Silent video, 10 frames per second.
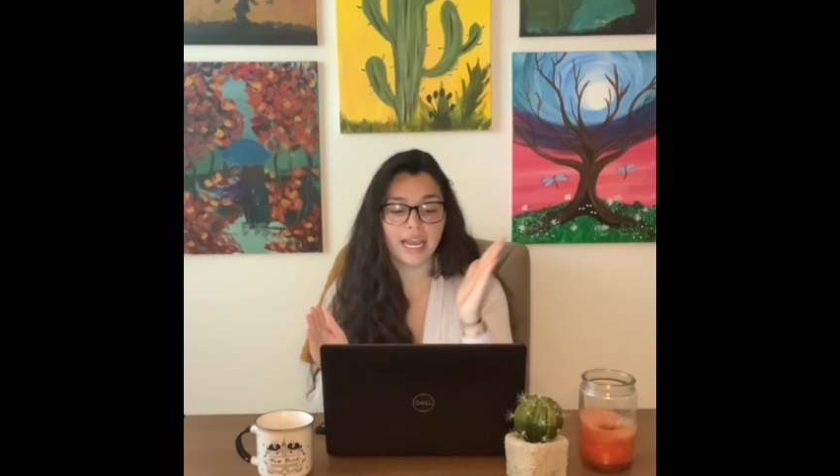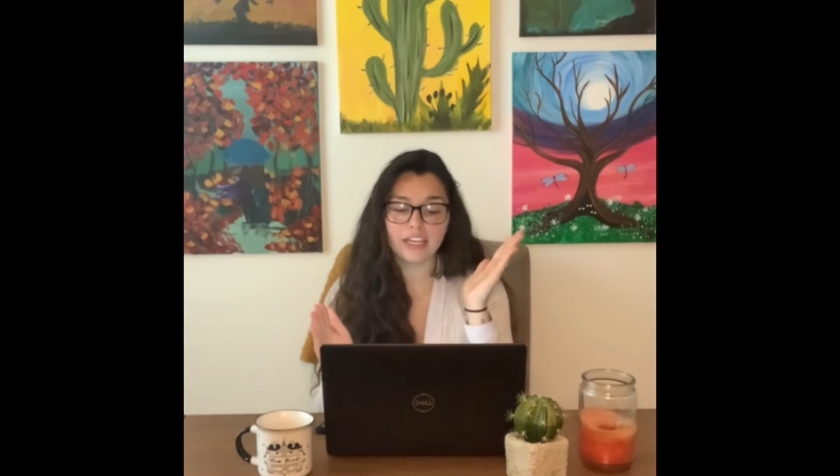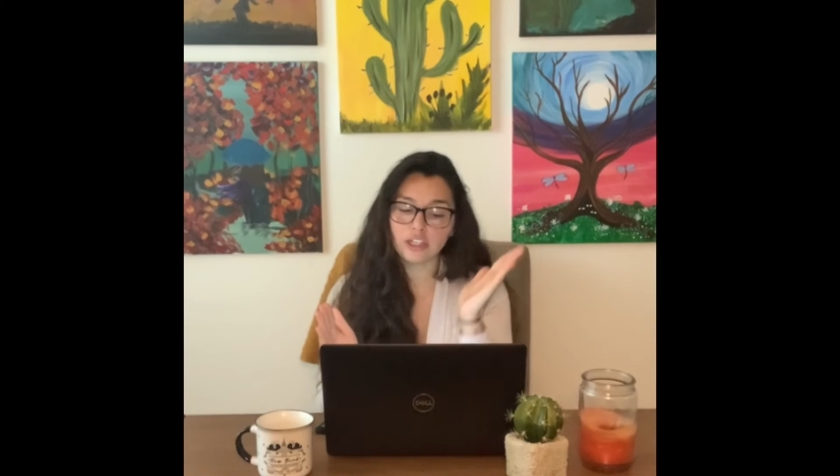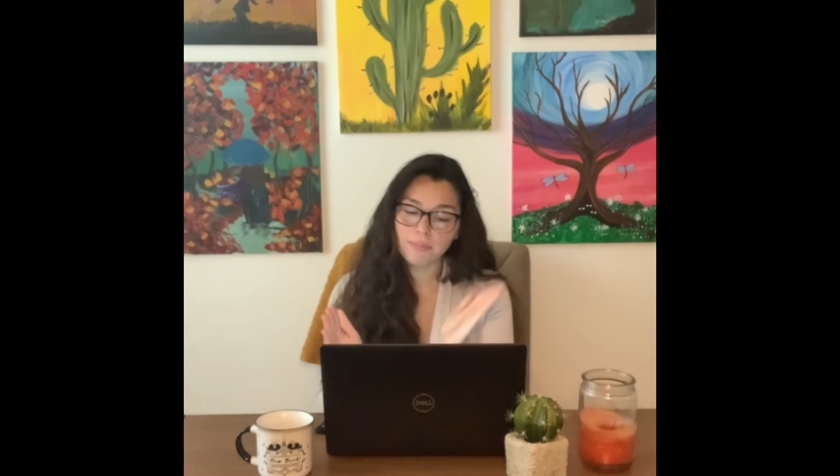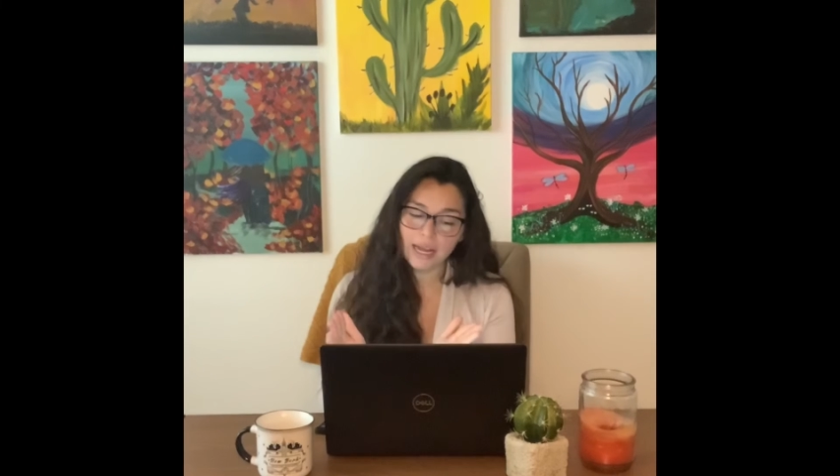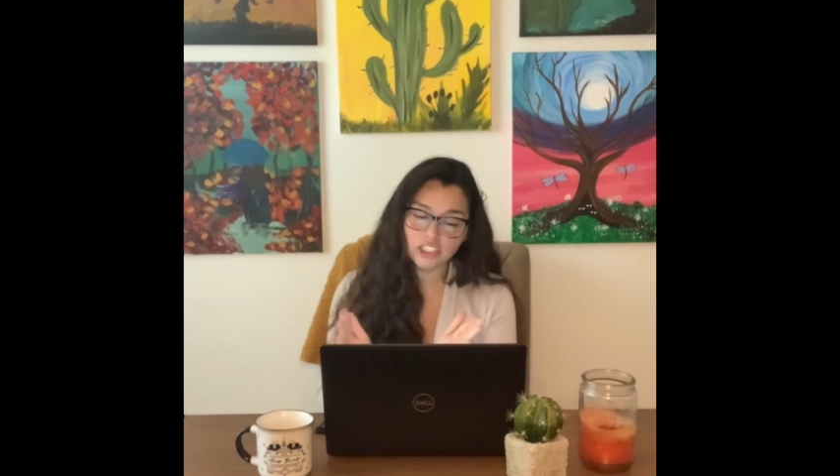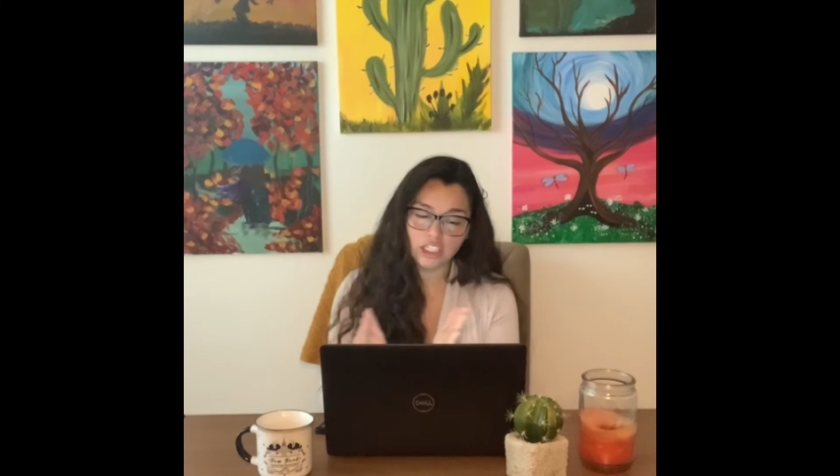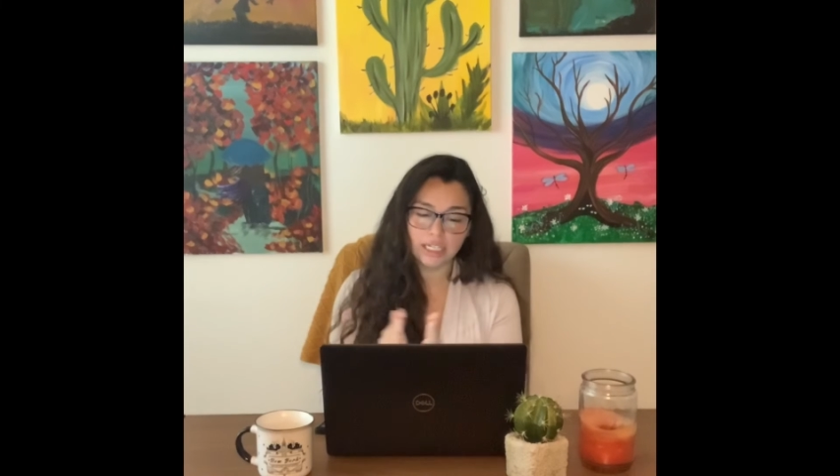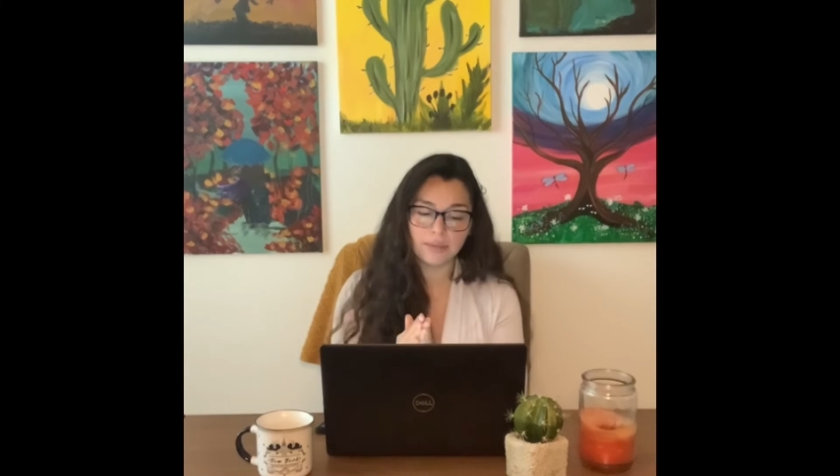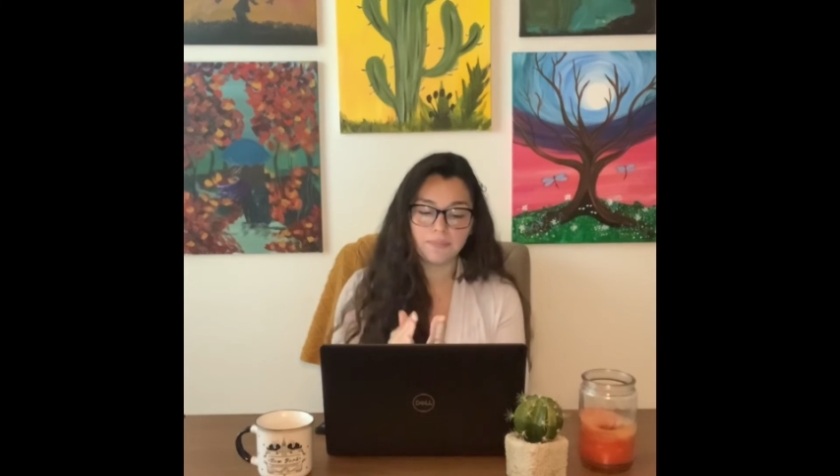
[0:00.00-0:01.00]
and you're matching
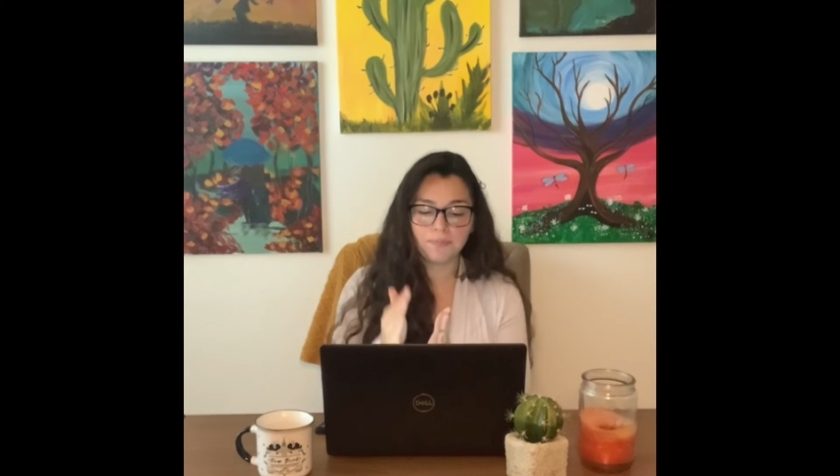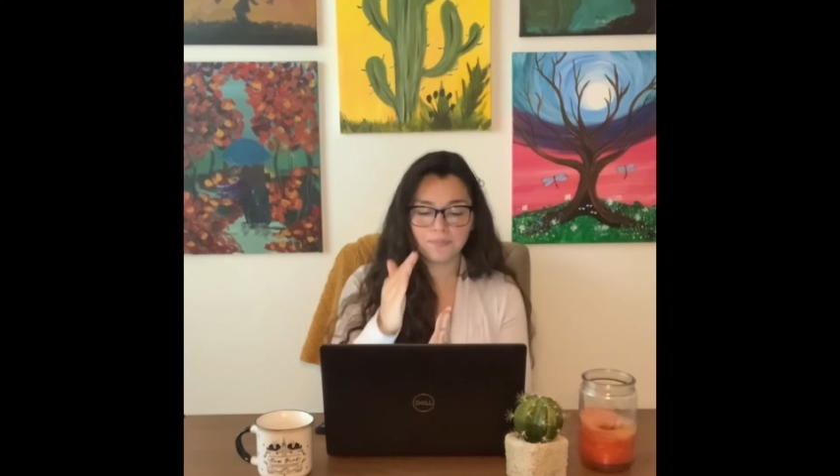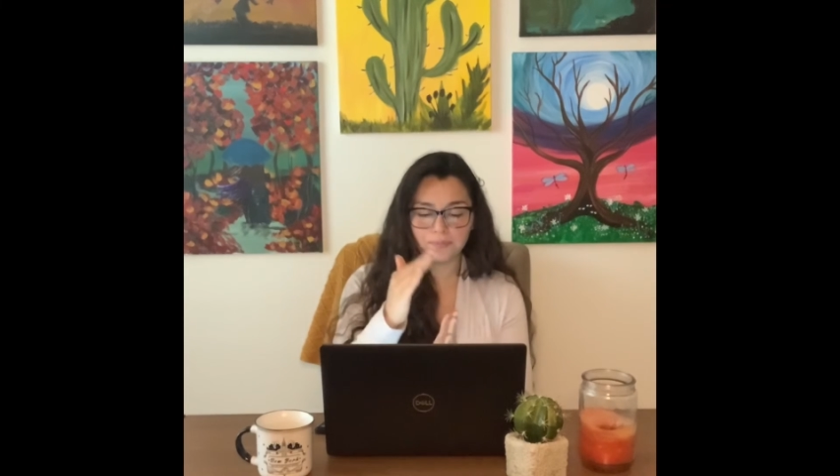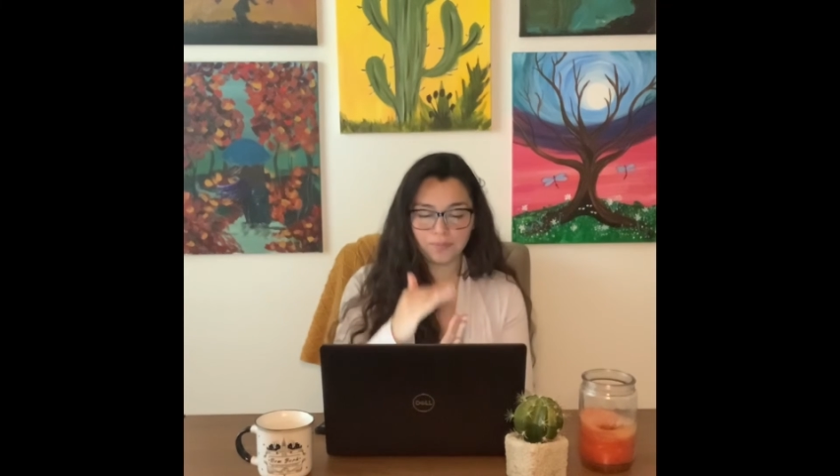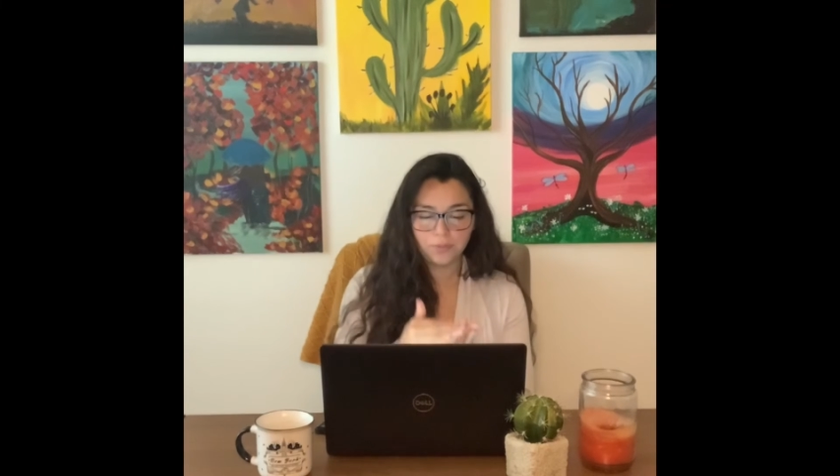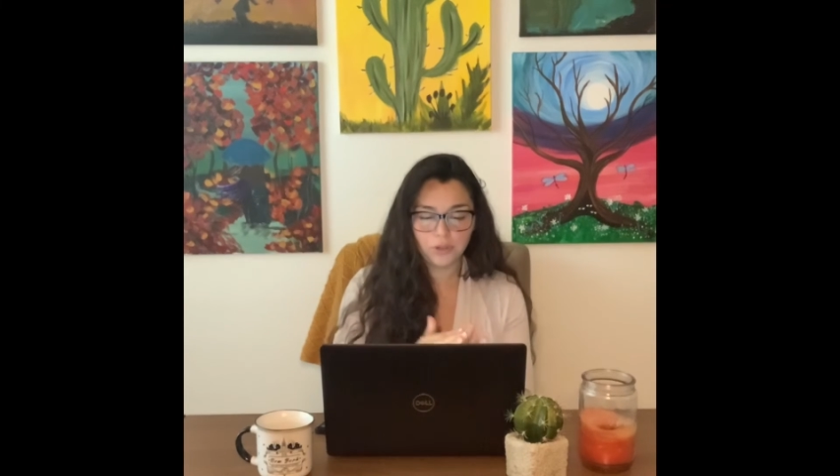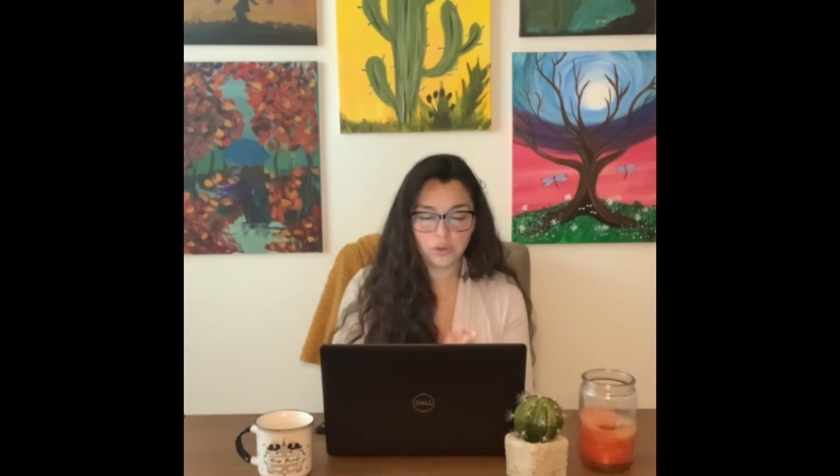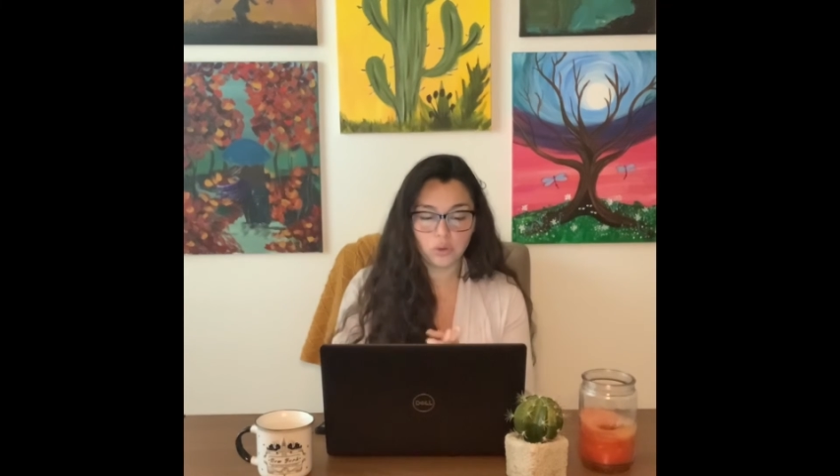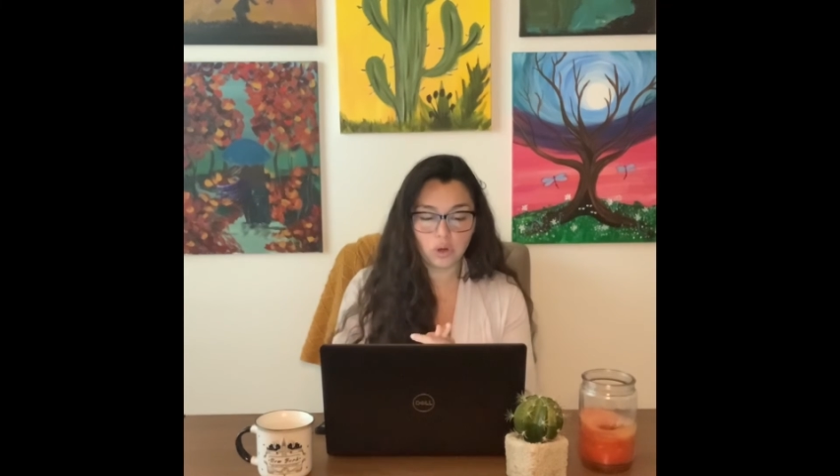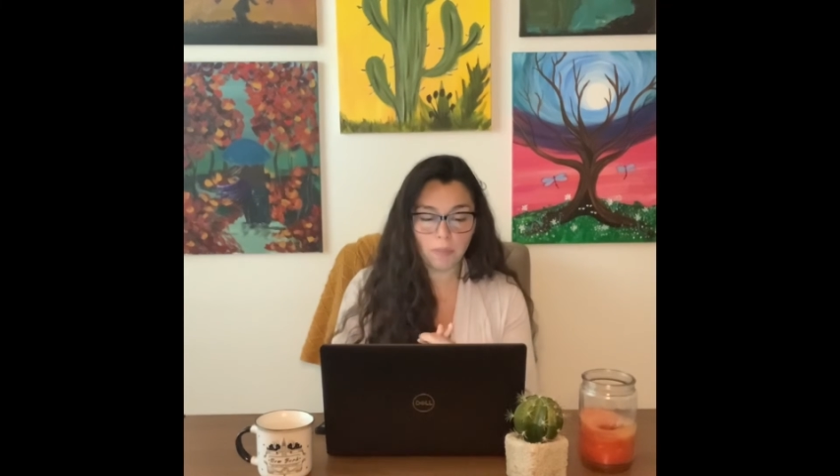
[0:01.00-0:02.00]
it.
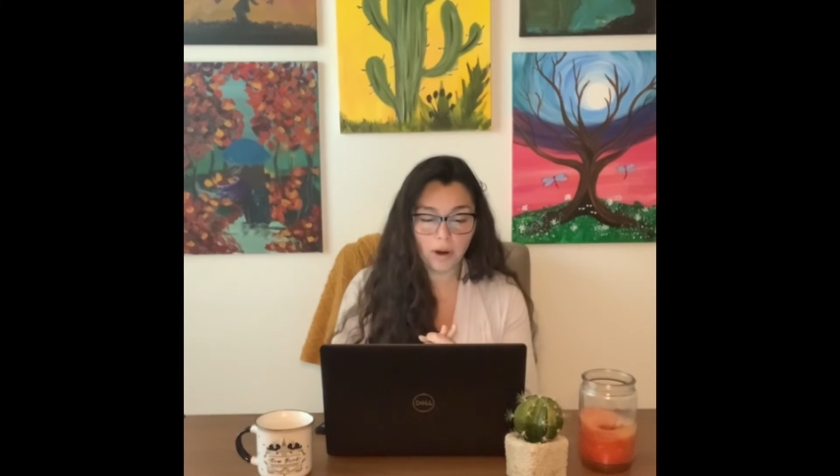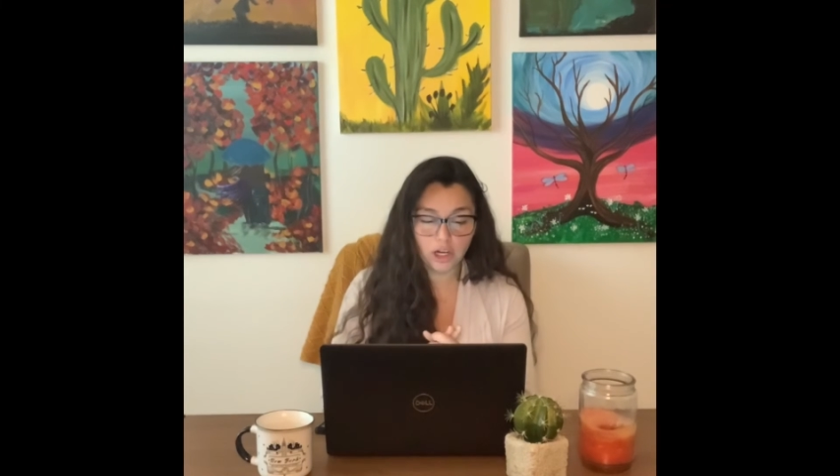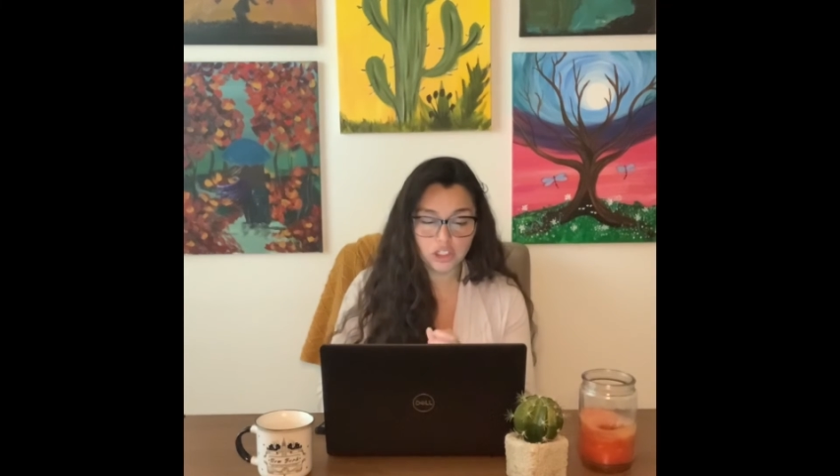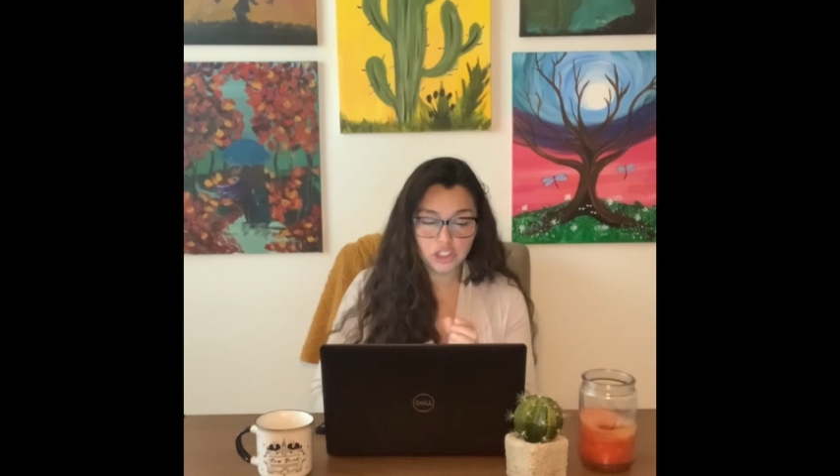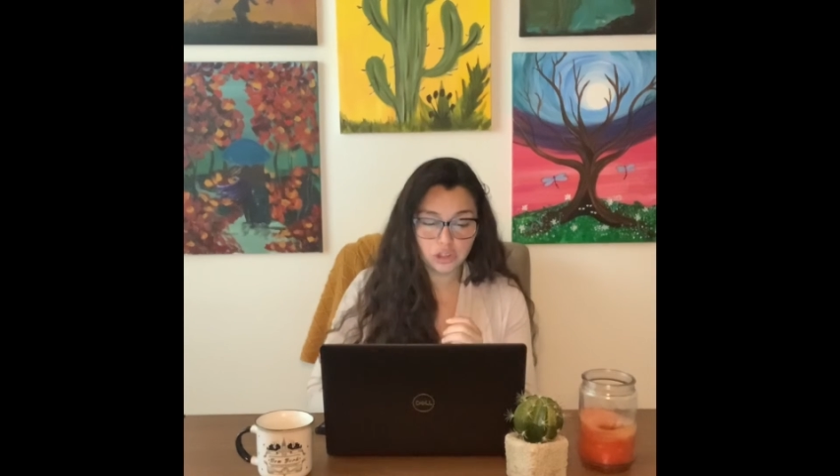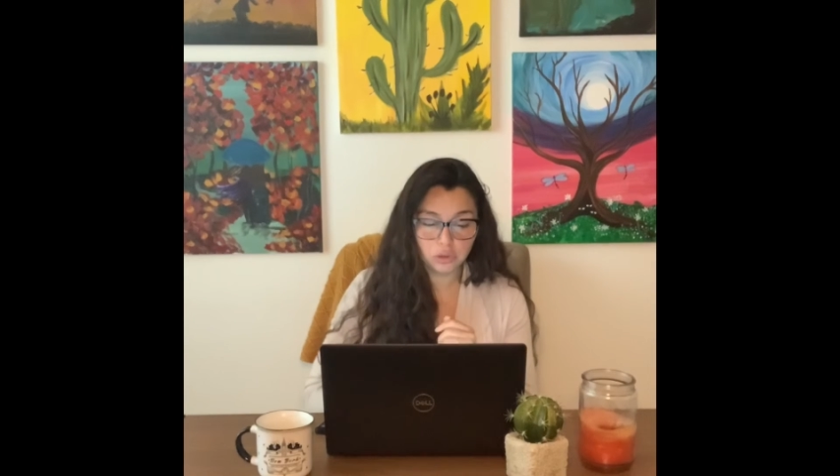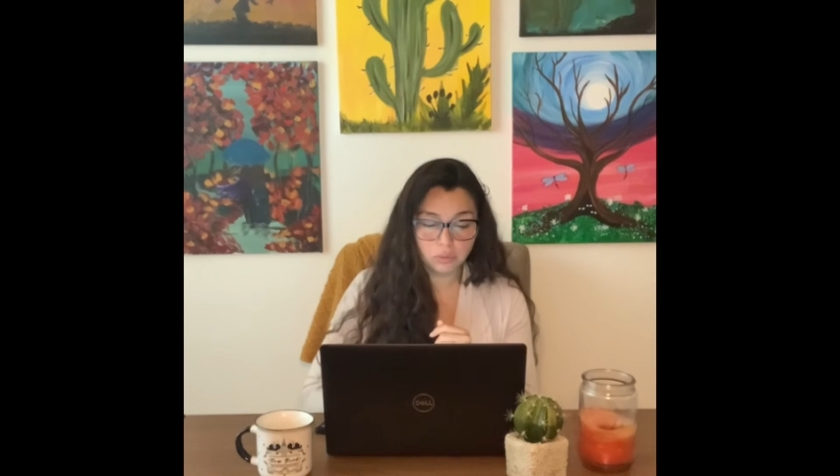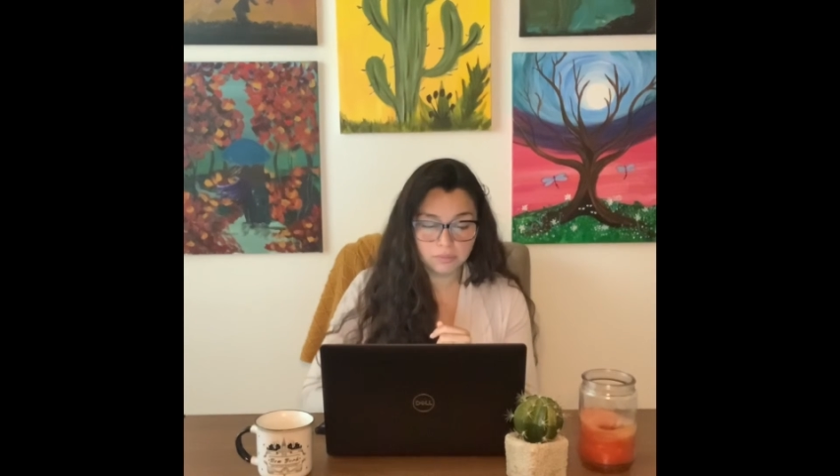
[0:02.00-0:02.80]
You'll go to part two.